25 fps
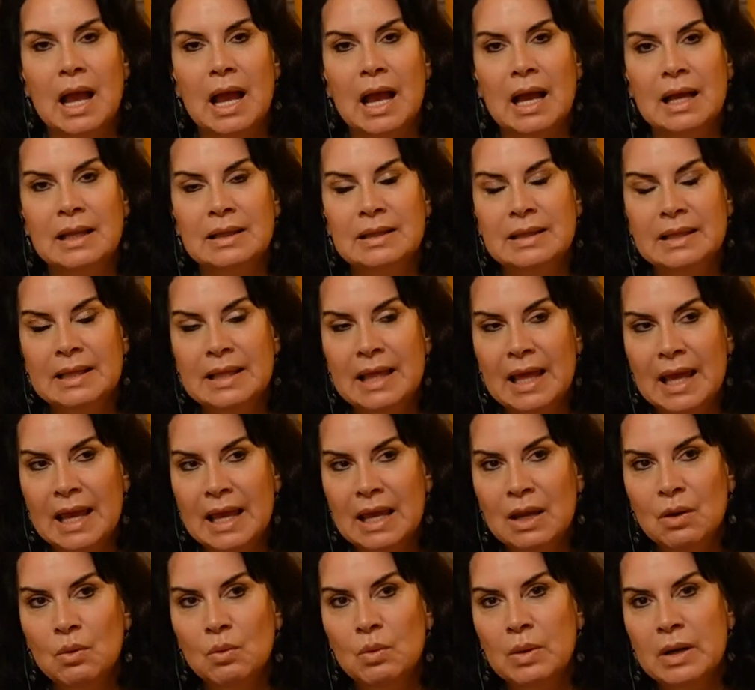And
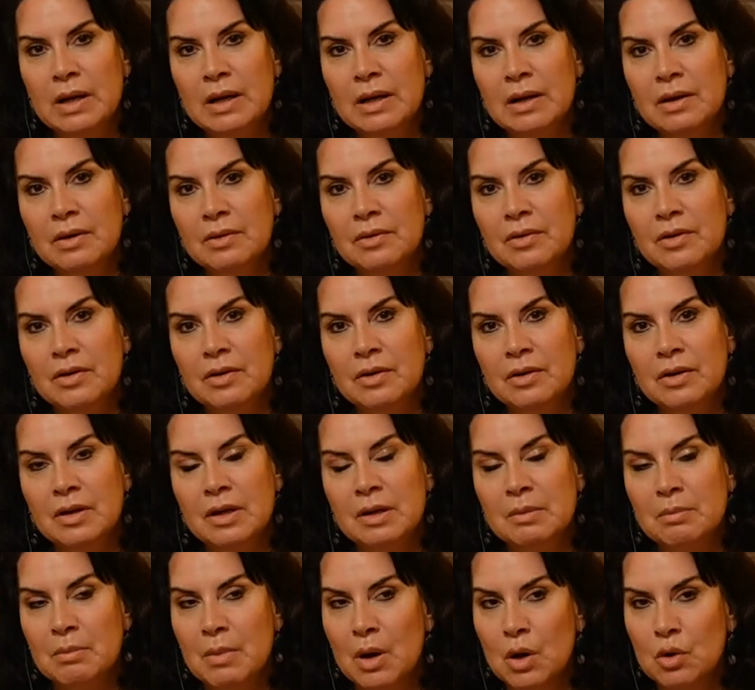they wear their
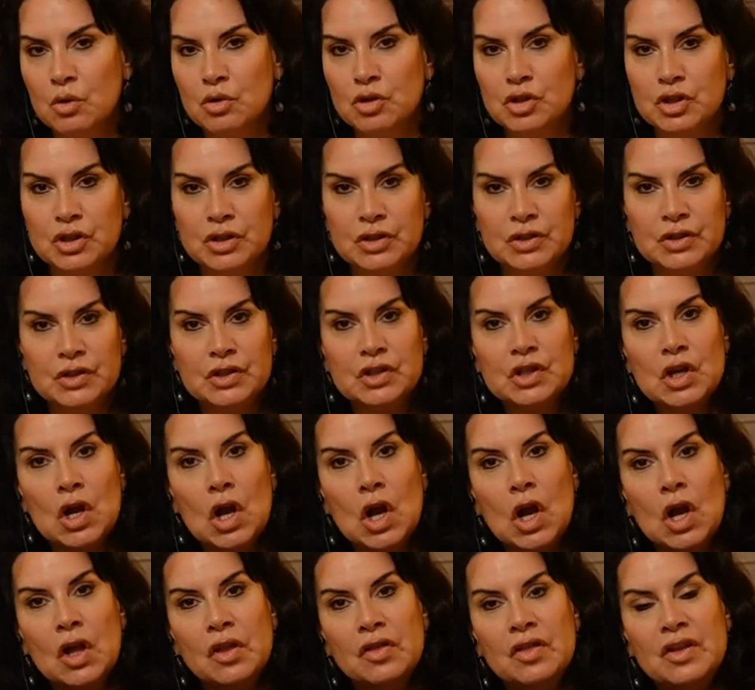emotions
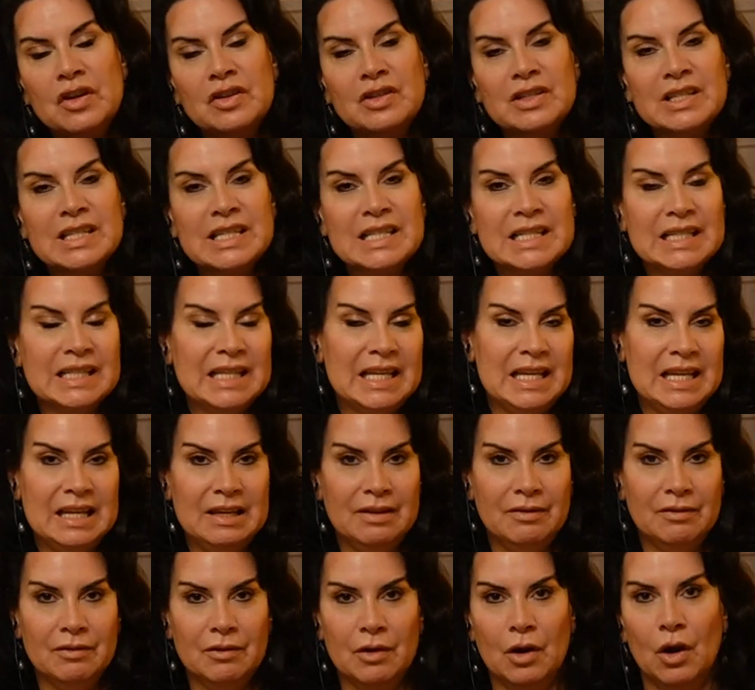on their
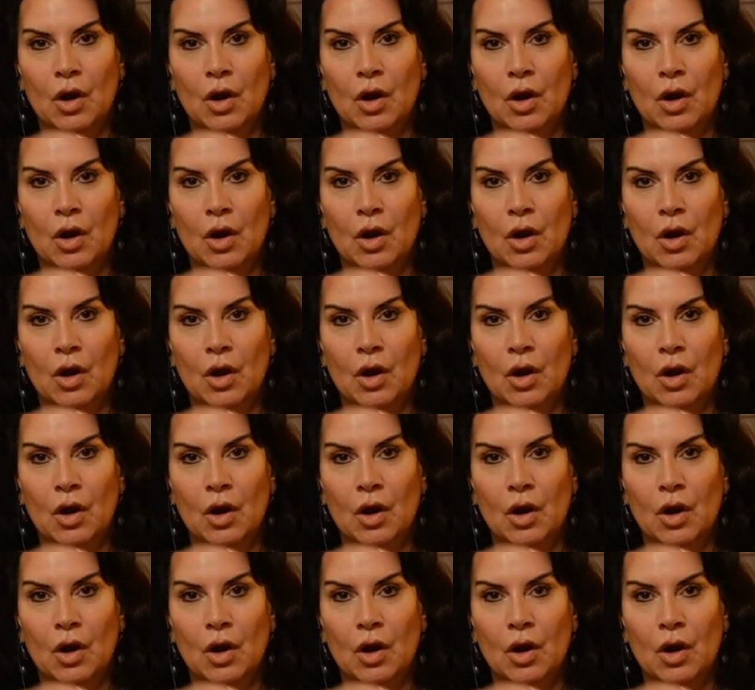sleeve